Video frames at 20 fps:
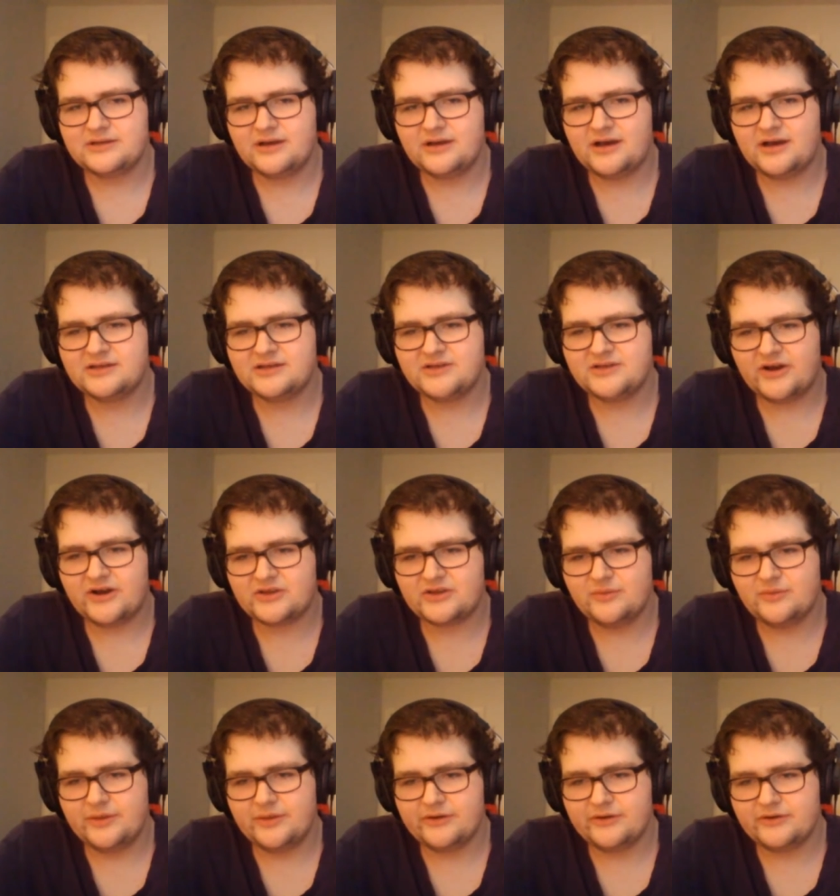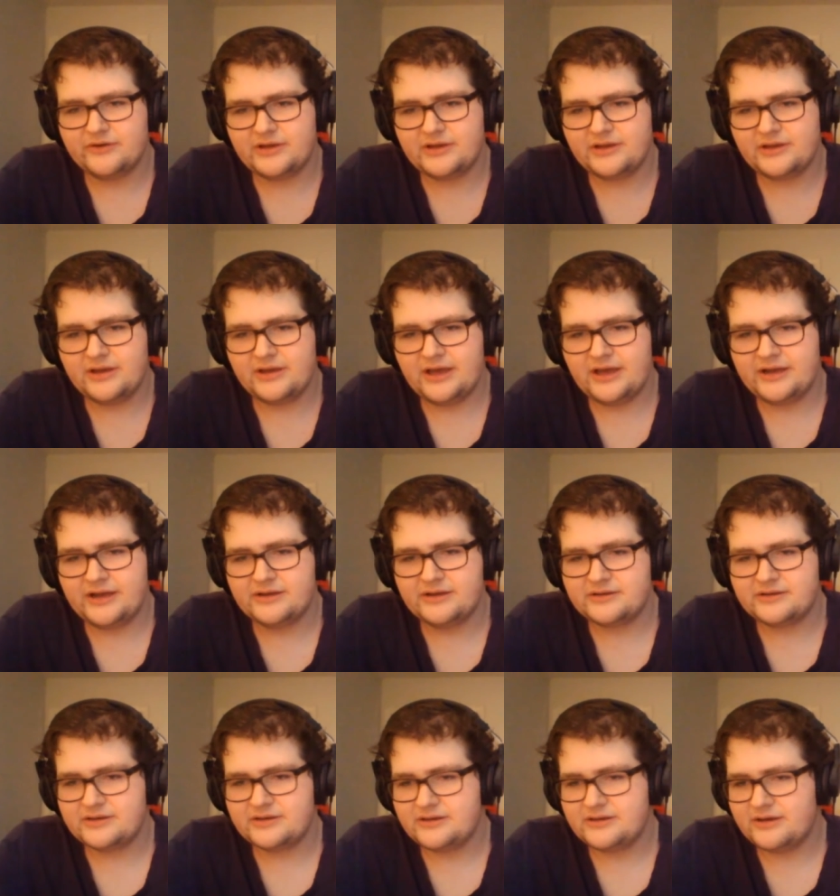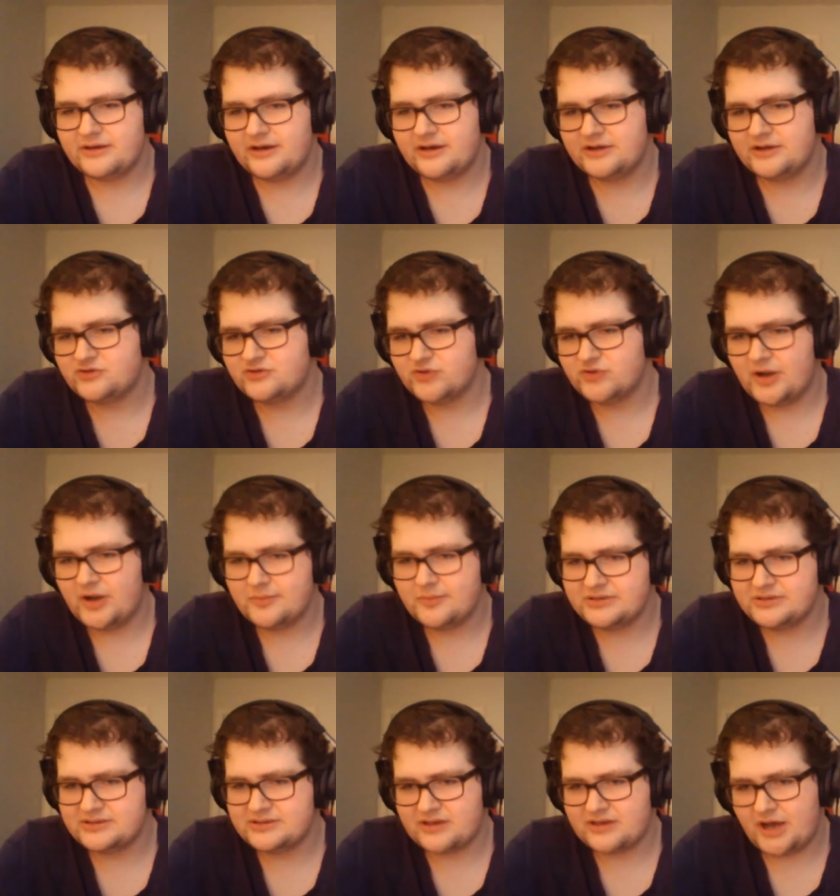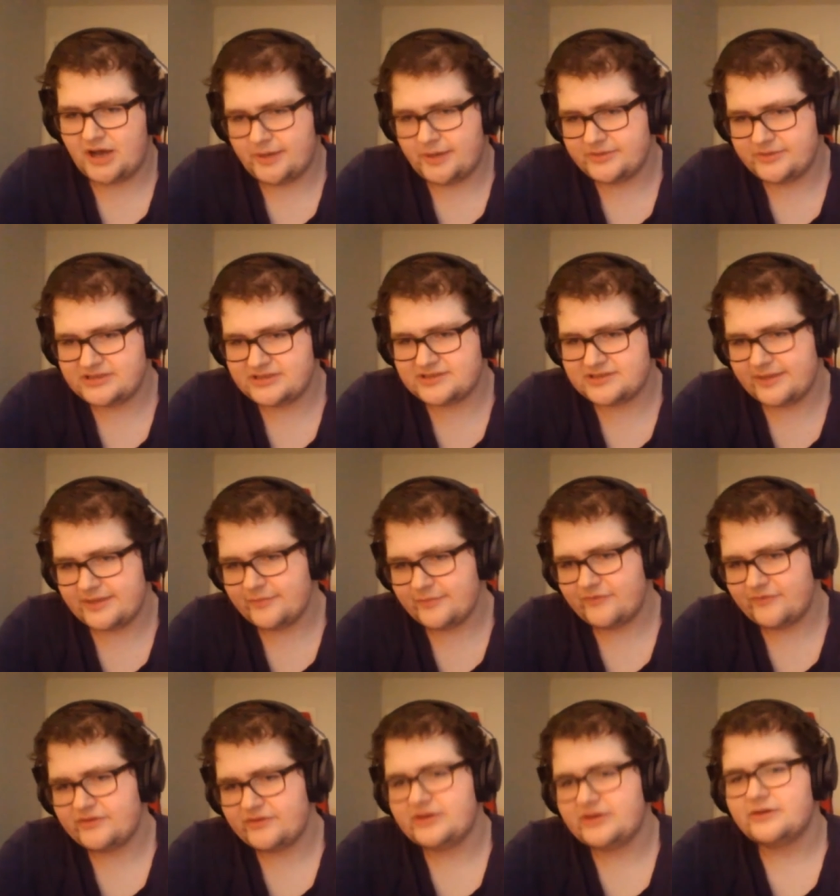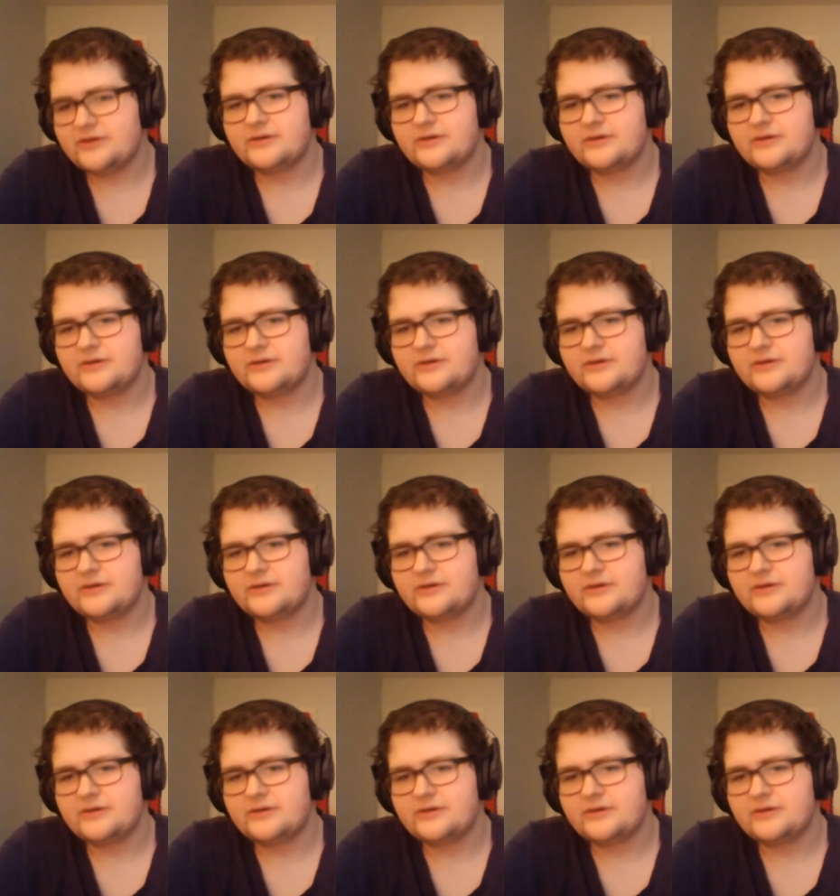a documentary and a drama comedy type movie.